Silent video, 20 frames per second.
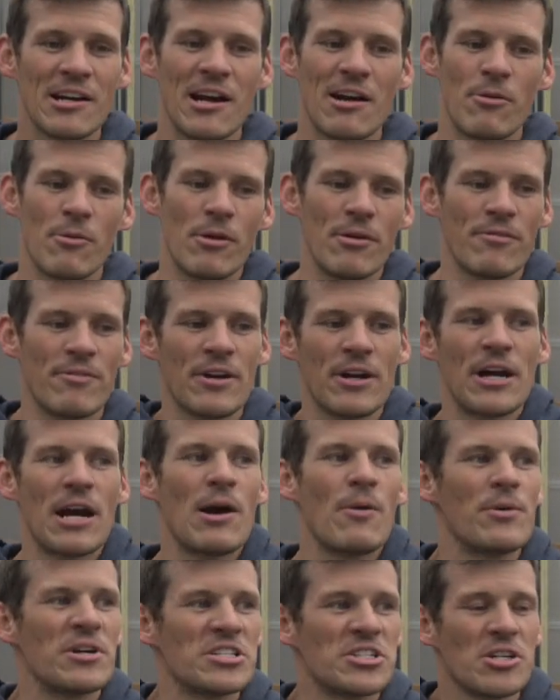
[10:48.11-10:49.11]
I will figure
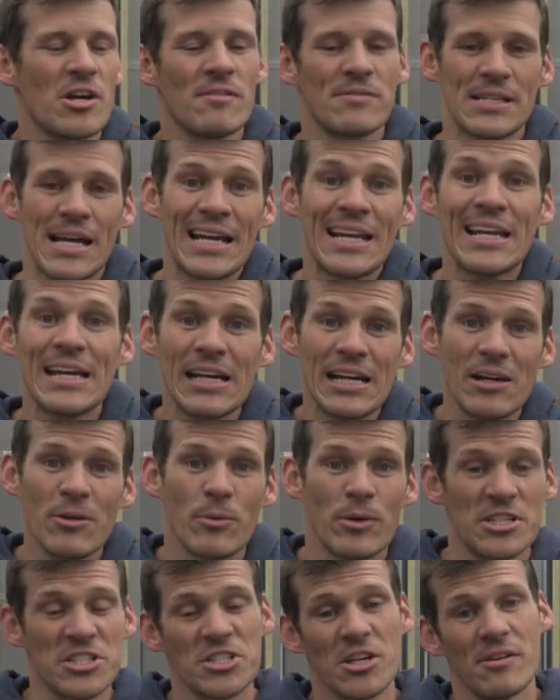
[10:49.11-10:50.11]
out what shelves I need,
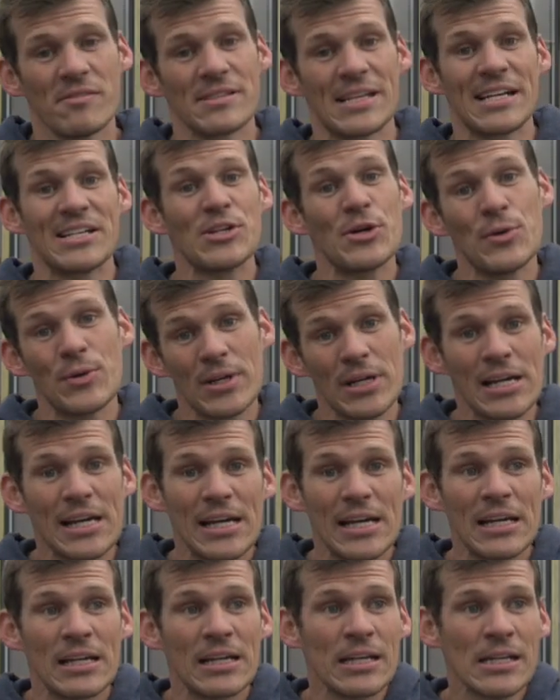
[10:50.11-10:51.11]
what shelves I don't
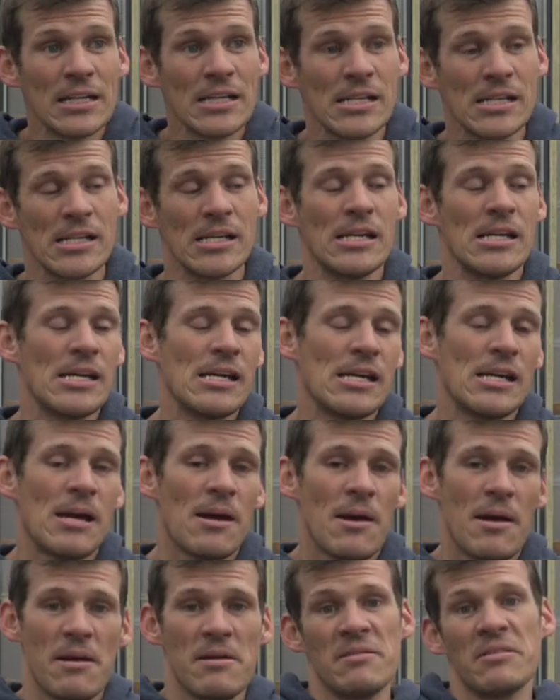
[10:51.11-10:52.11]
need,
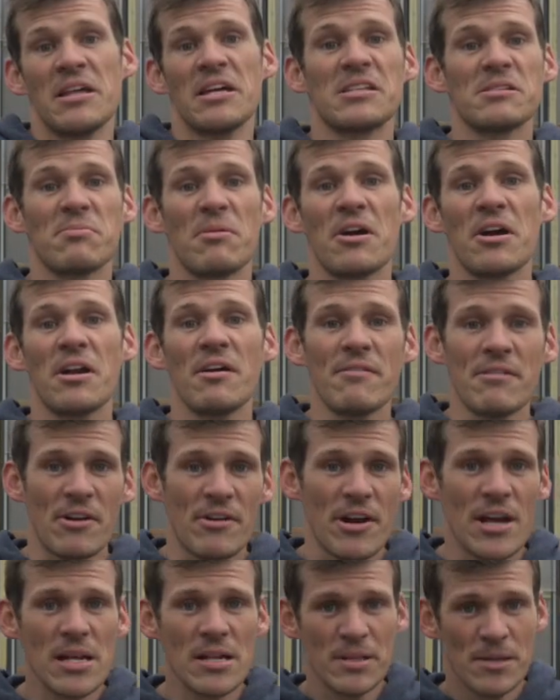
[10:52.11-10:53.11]
and that's part of it,
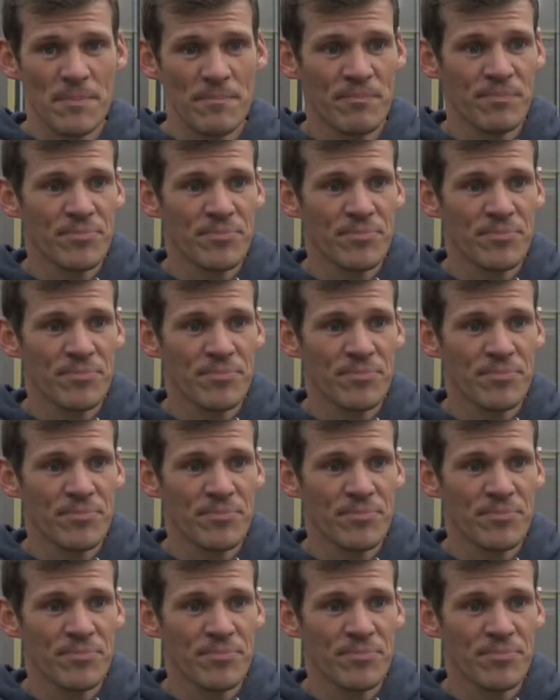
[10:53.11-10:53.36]
right?